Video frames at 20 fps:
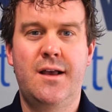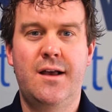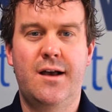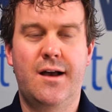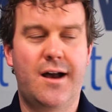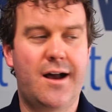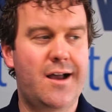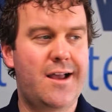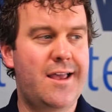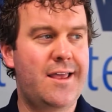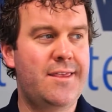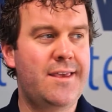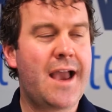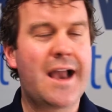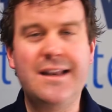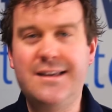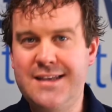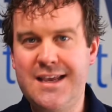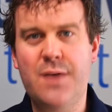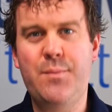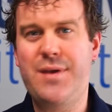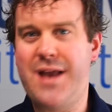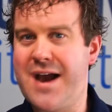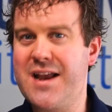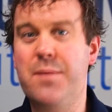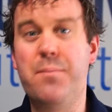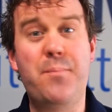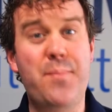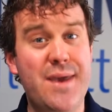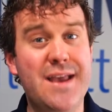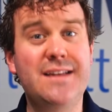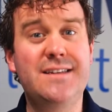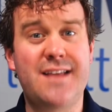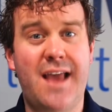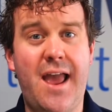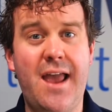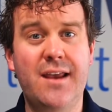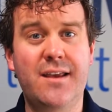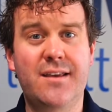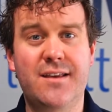And the idea behind a big
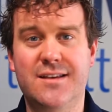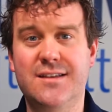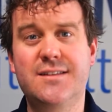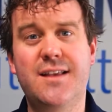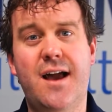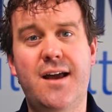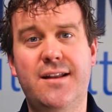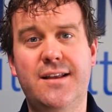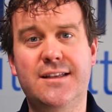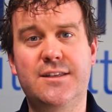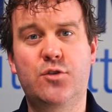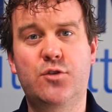tank is that it's